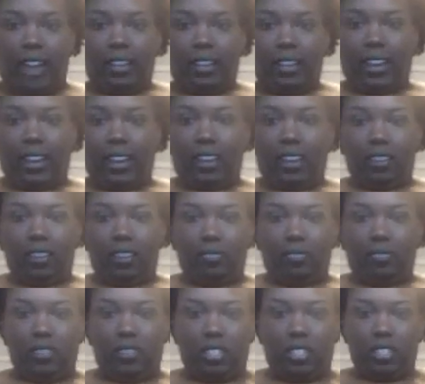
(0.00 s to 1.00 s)
like
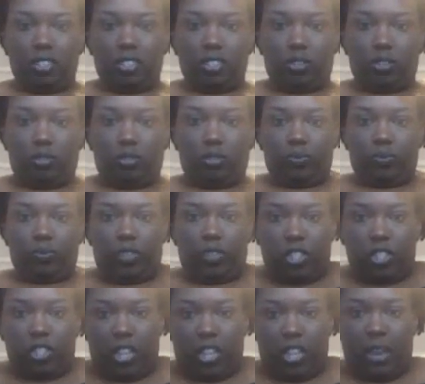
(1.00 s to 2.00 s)
this
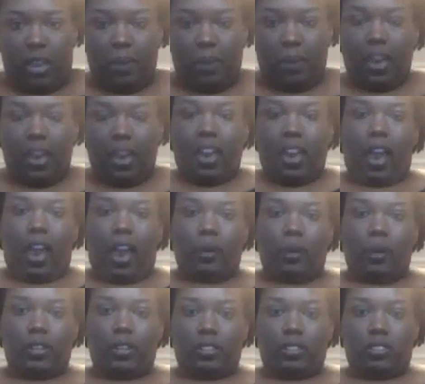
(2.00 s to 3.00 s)
shape, how
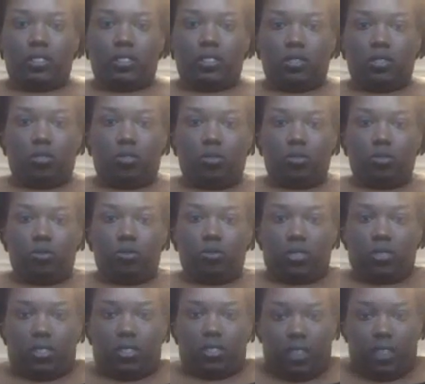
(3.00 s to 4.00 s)
it
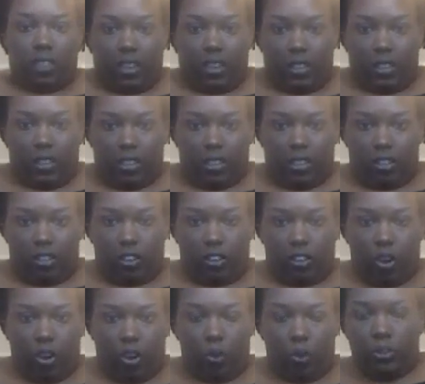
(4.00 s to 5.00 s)
stoops and then it
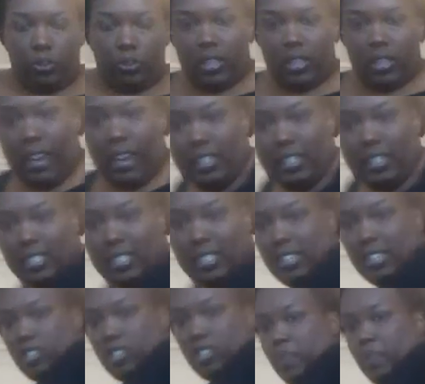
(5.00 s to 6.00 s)
kind of
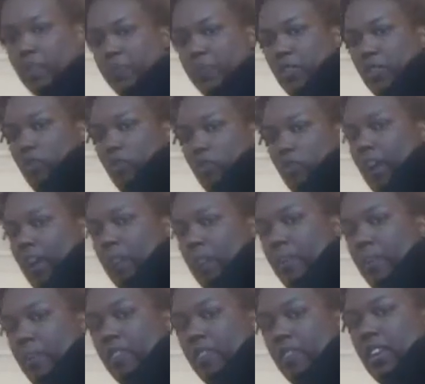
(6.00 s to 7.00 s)
sits right
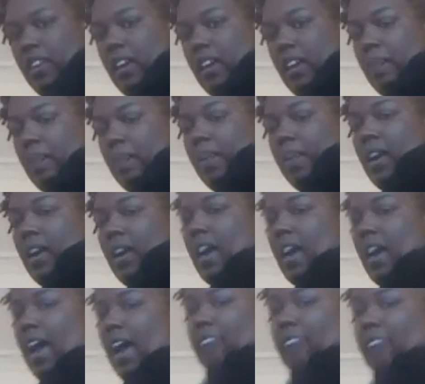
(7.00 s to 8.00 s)
above the hip,
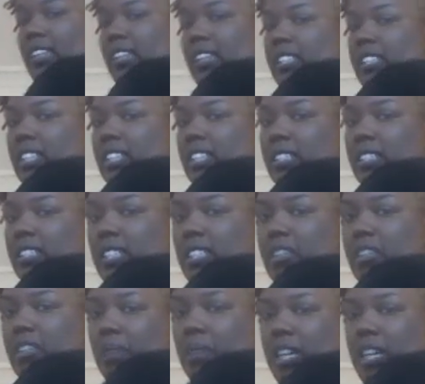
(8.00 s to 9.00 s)
and then it doesn't
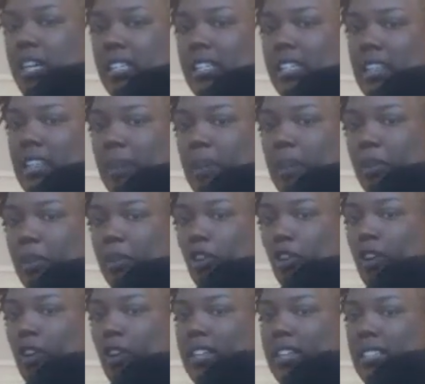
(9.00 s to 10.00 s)
give me any type of
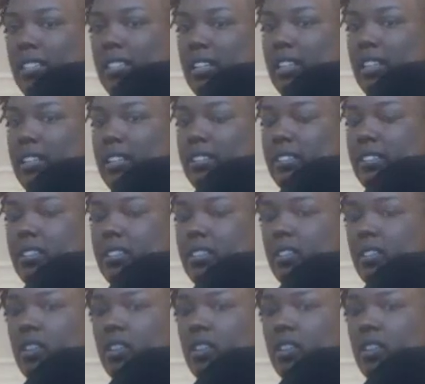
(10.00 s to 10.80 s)
craziness